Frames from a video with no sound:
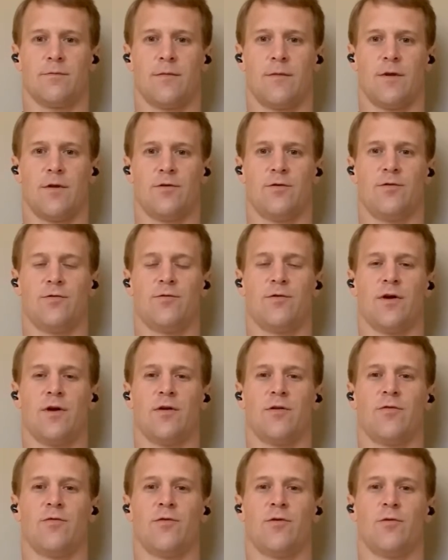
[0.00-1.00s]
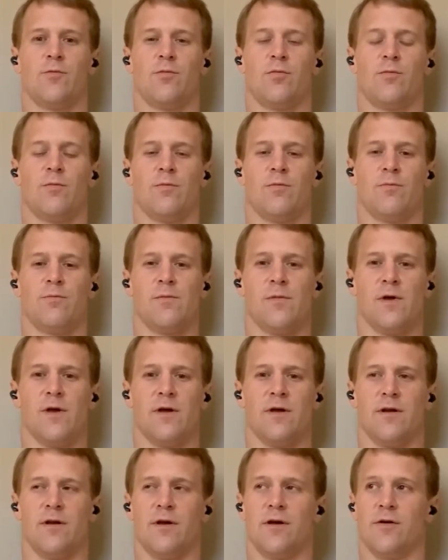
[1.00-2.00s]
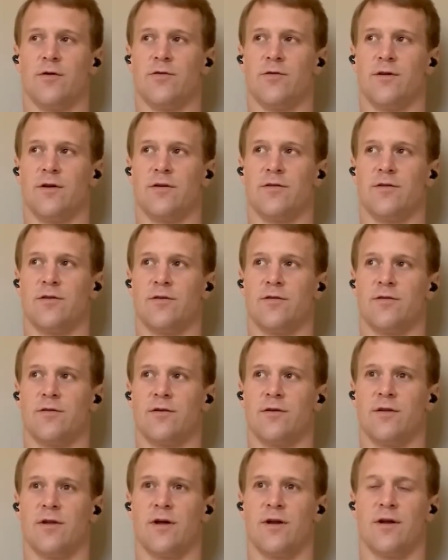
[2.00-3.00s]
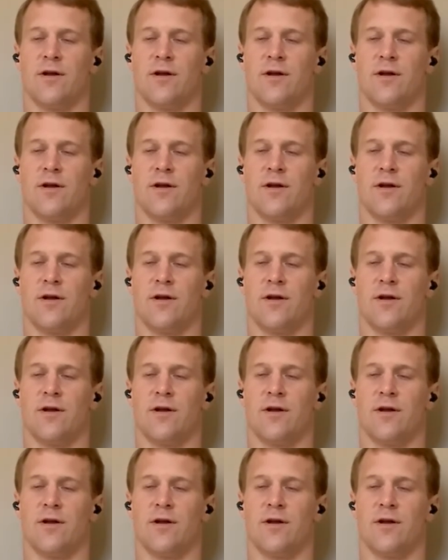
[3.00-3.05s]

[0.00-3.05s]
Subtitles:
Once you've done a few inhales and exhales into that